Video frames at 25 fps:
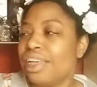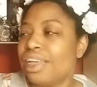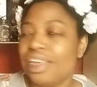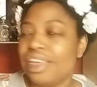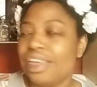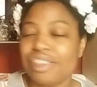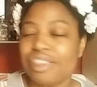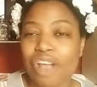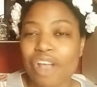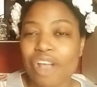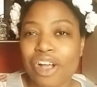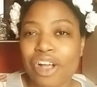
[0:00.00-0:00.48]

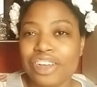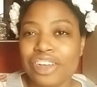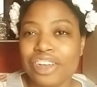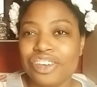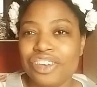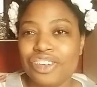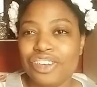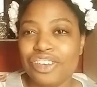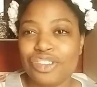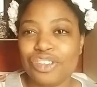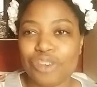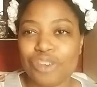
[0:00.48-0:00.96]
It's hard
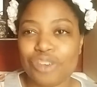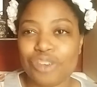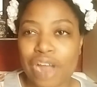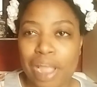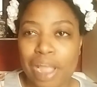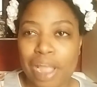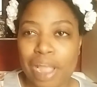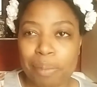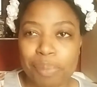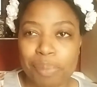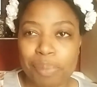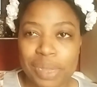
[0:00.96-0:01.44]
to
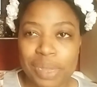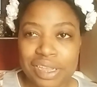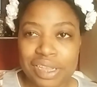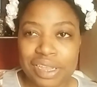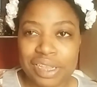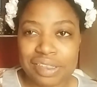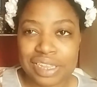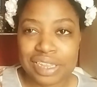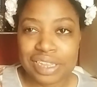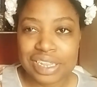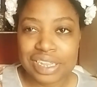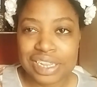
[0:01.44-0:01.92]
describe.
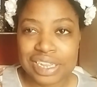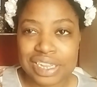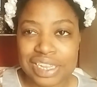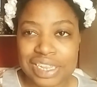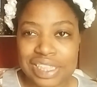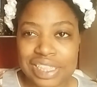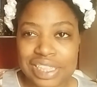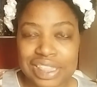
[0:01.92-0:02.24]
Basically,